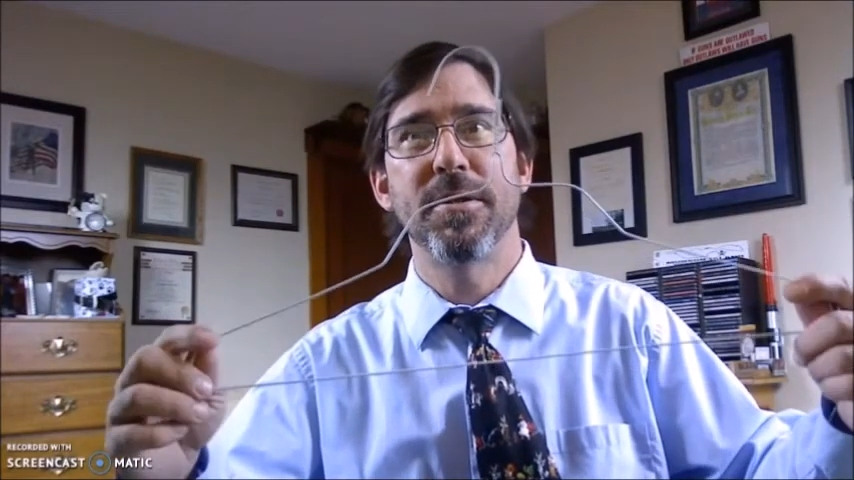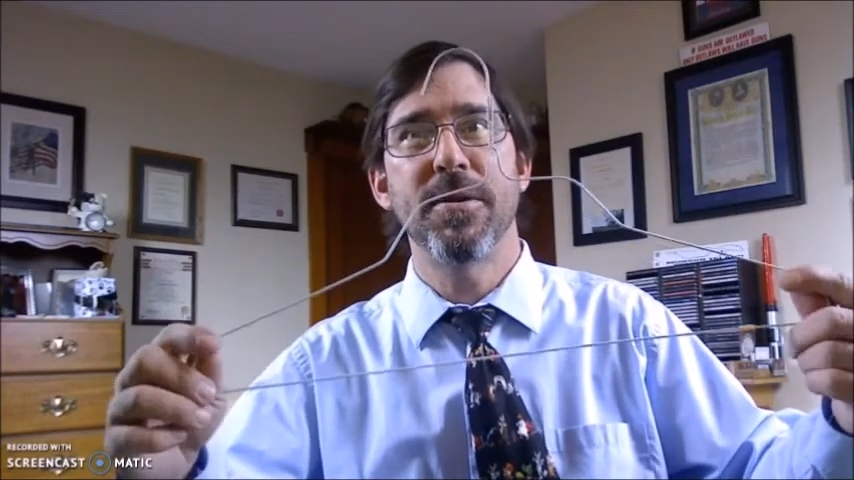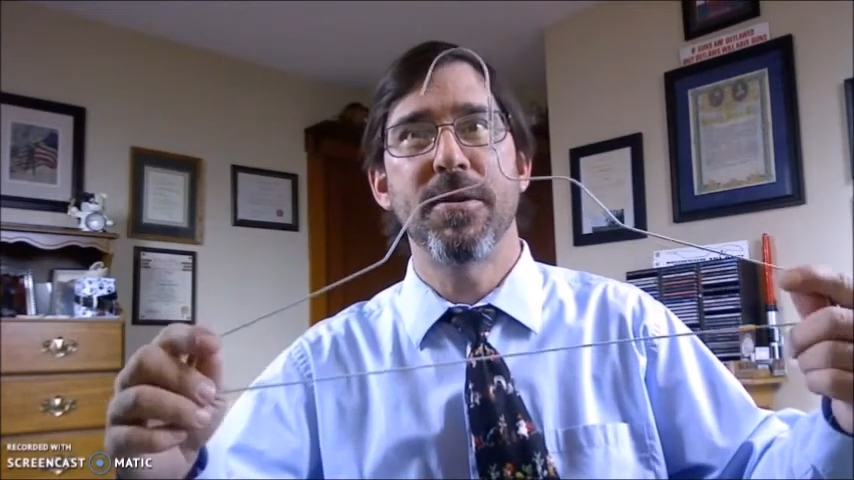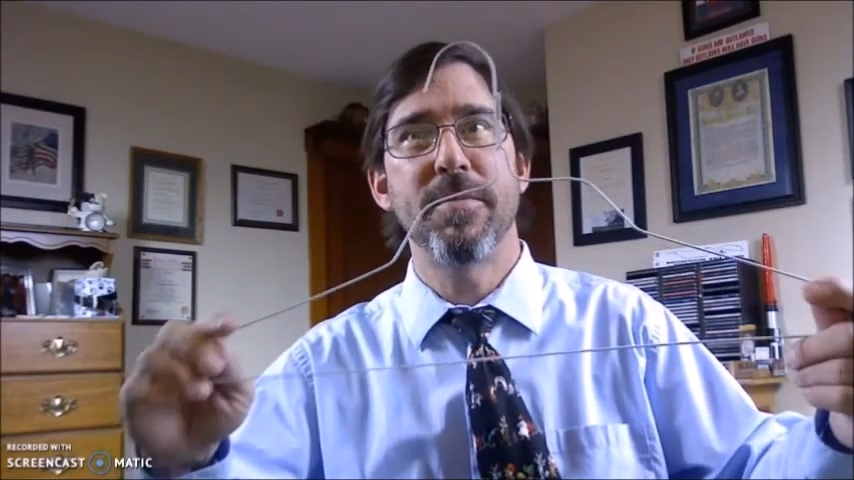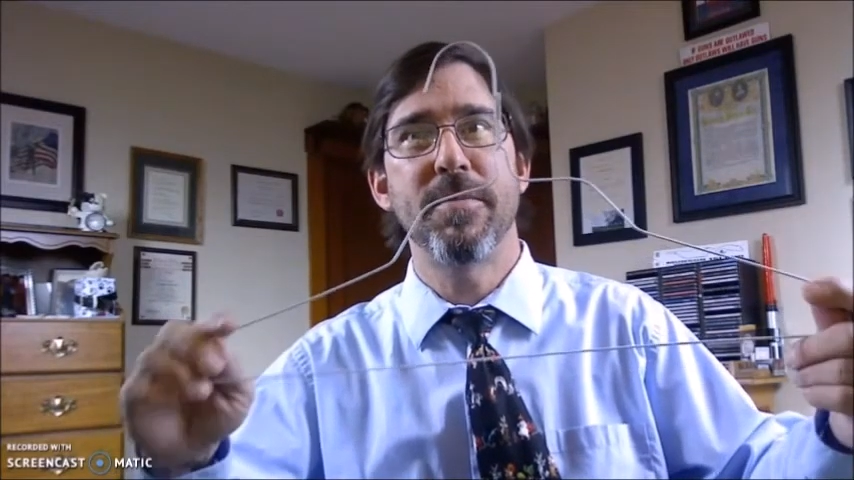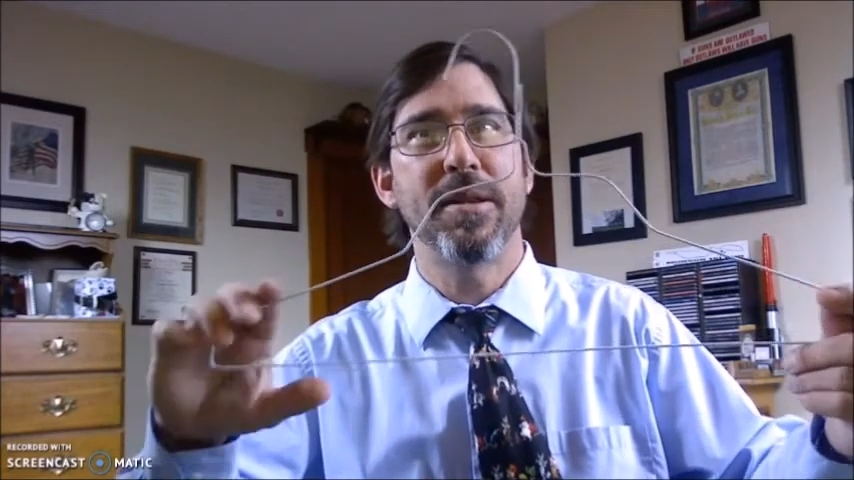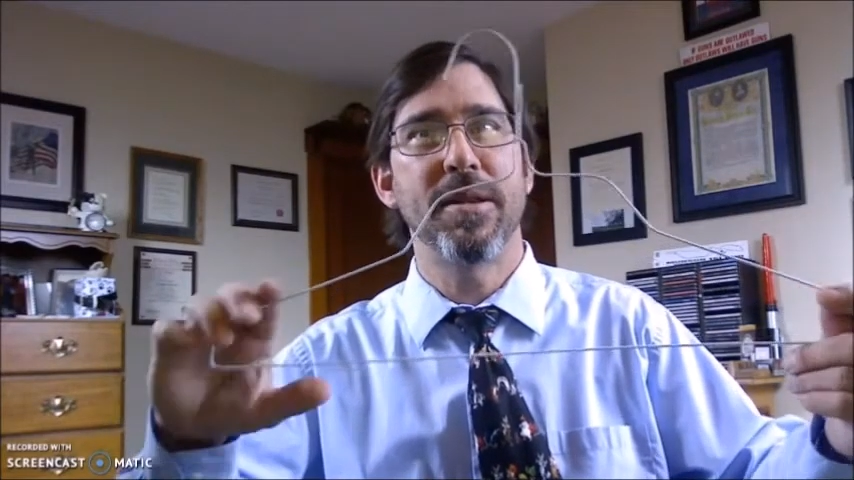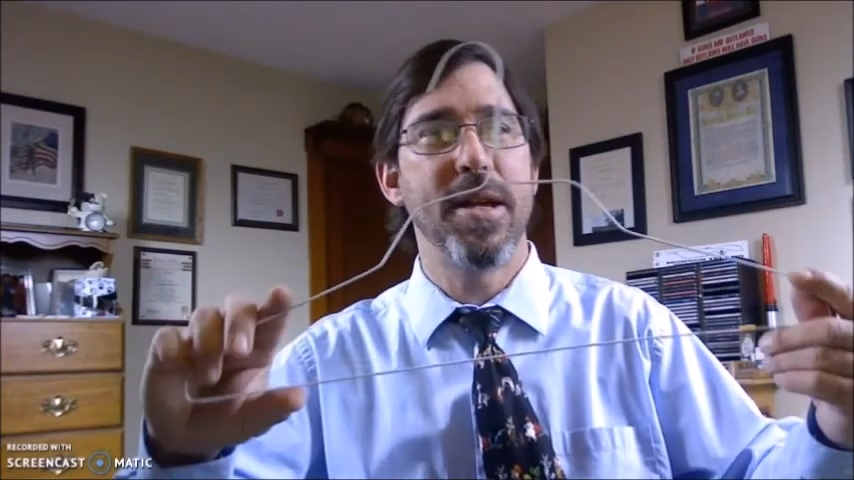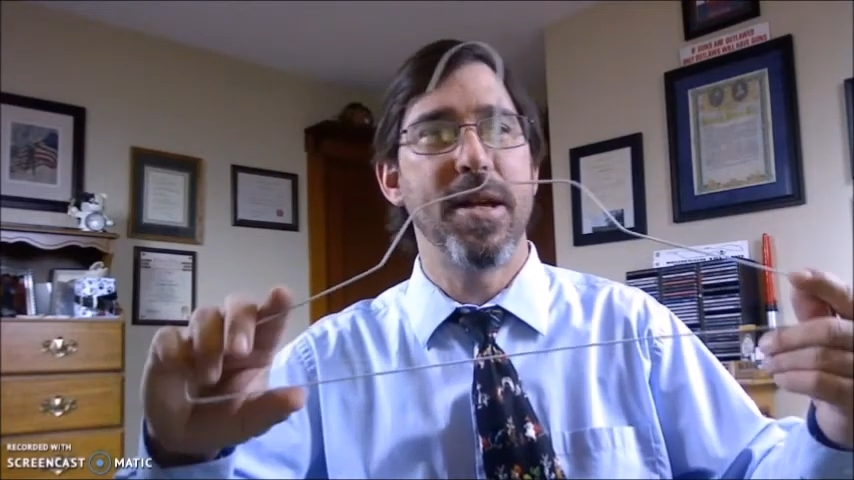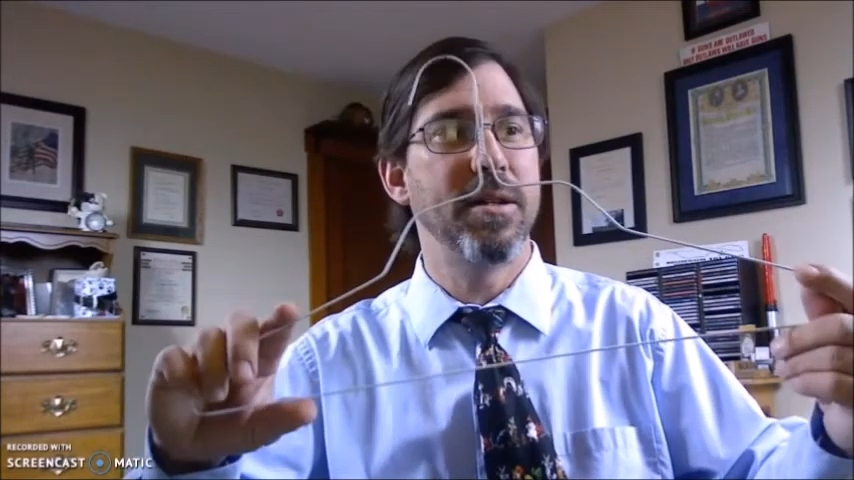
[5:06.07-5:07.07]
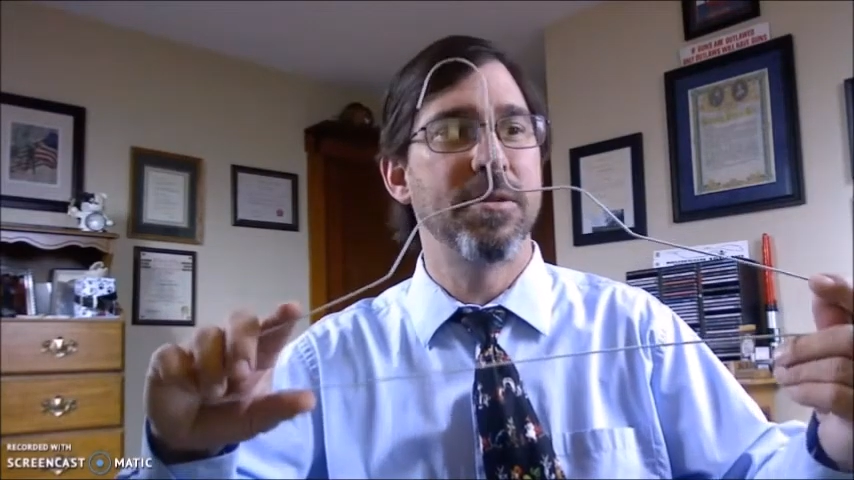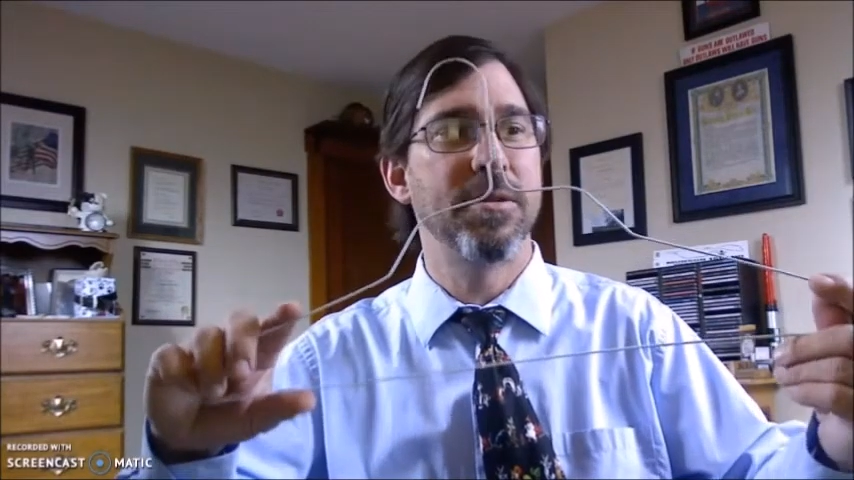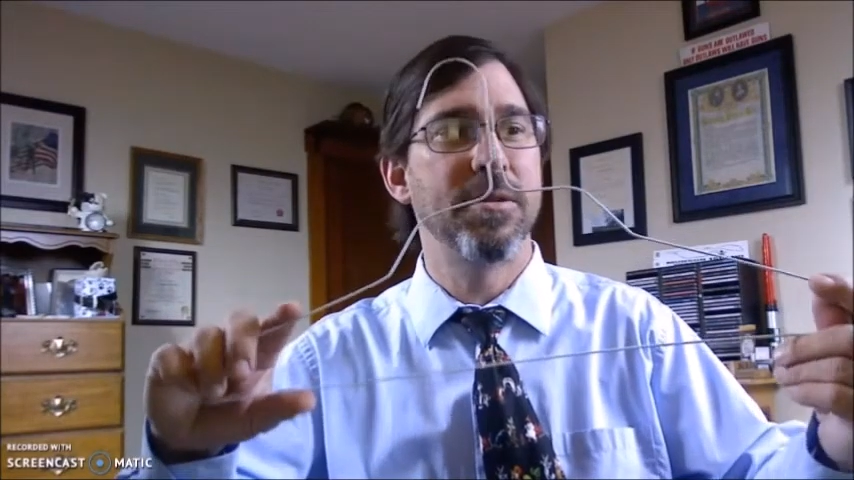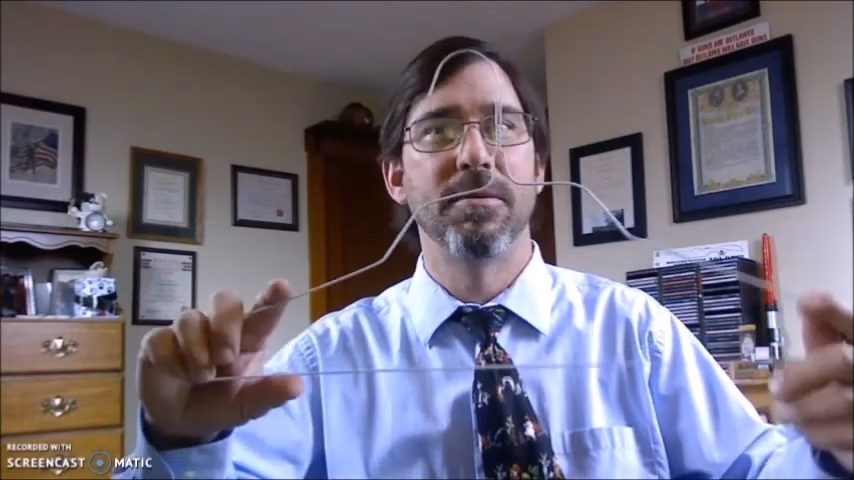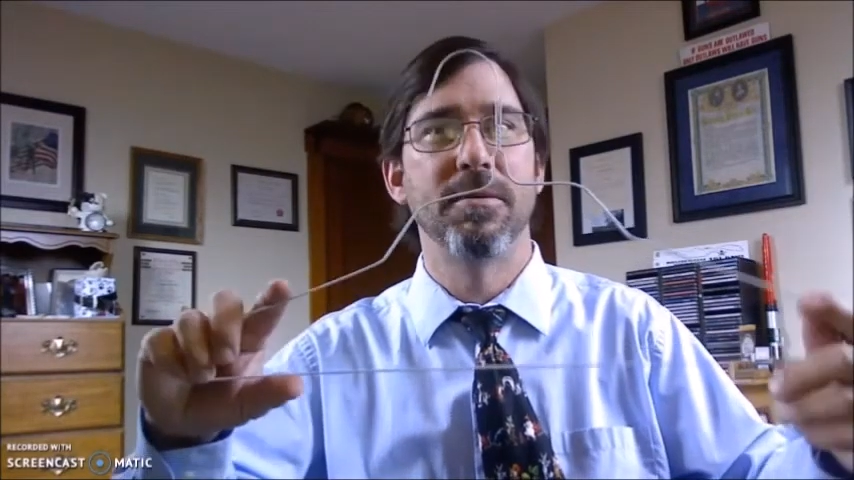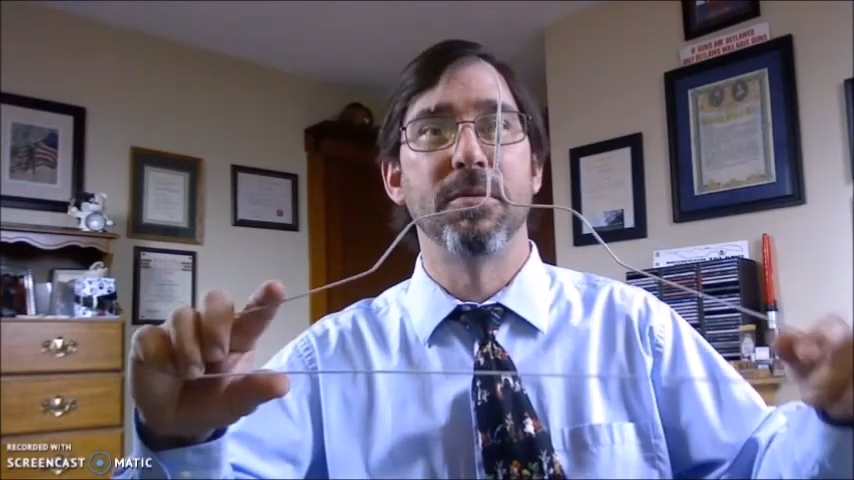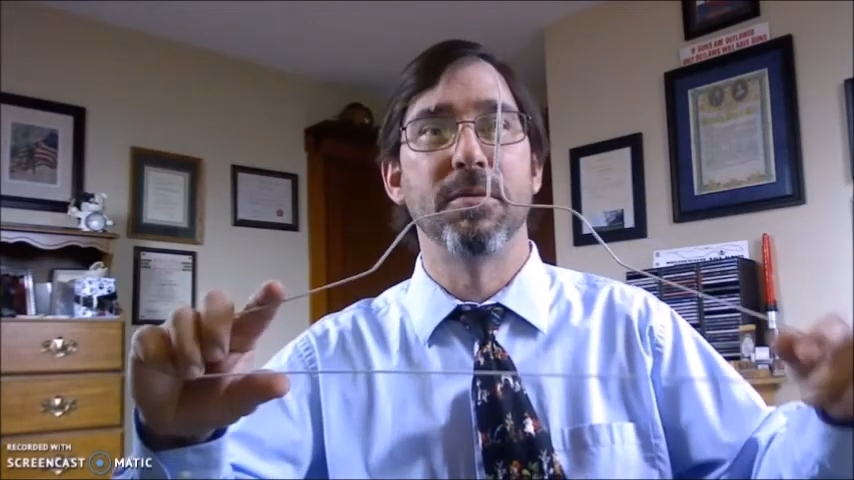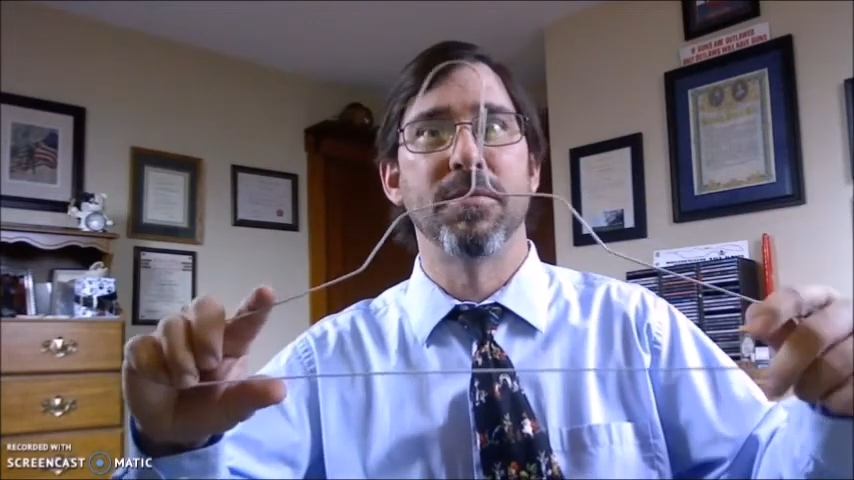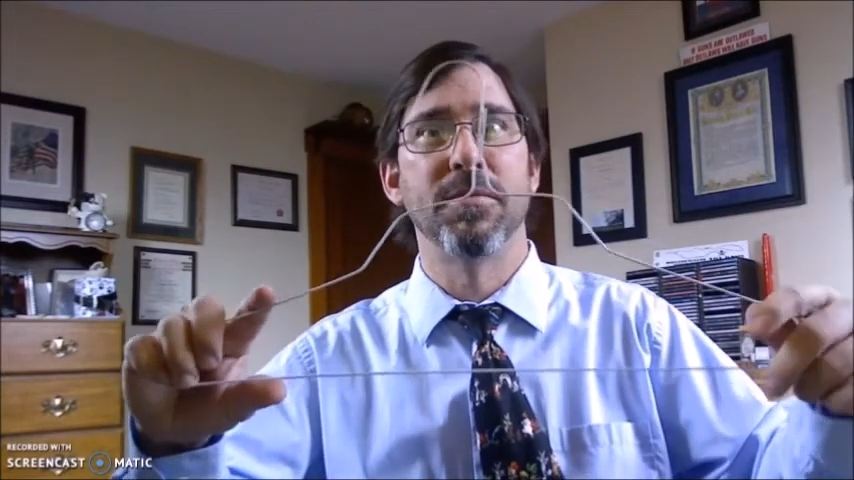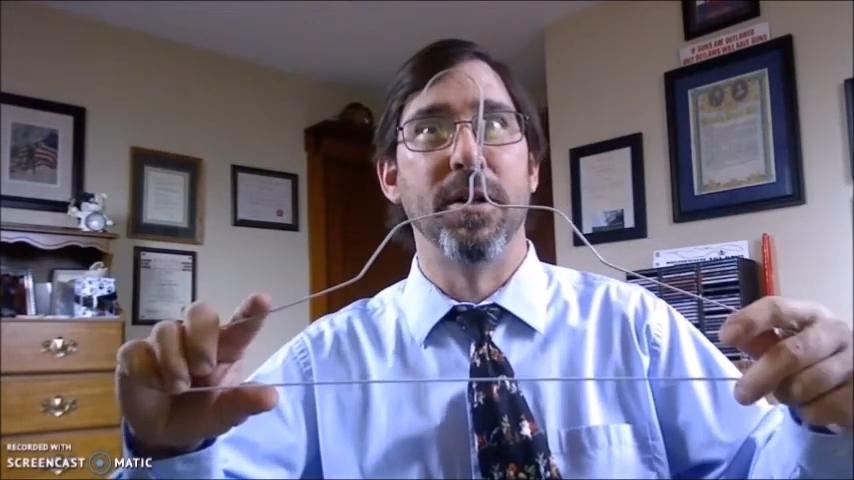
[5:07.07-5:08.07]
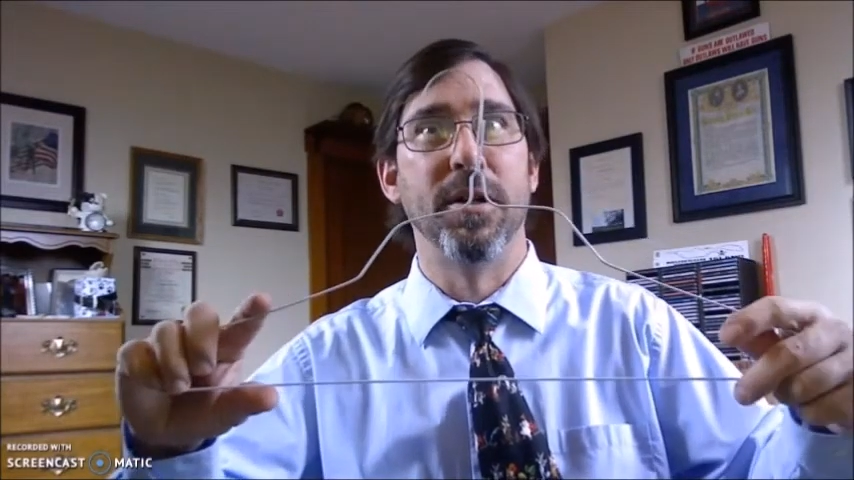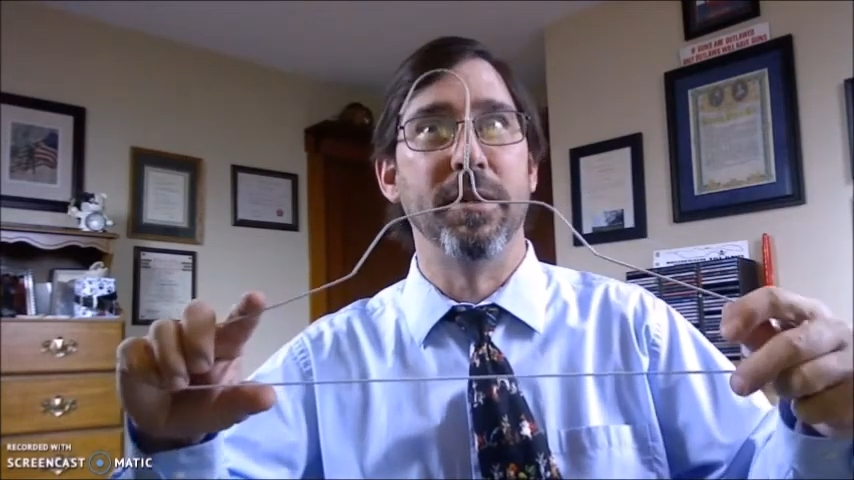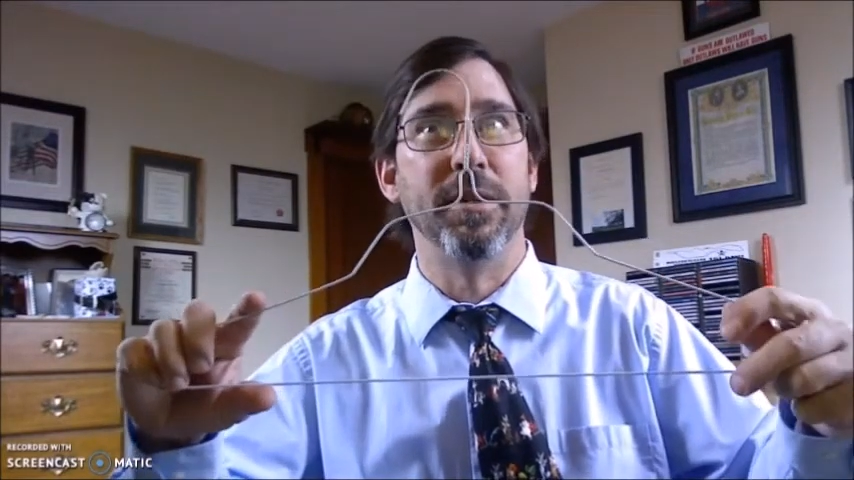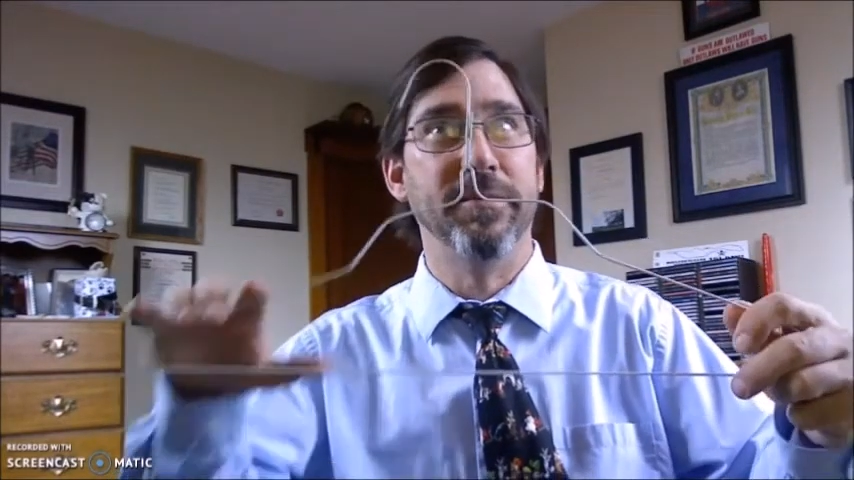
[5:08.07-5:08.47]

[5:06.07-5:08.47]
no metal hangers. Oh, sorry.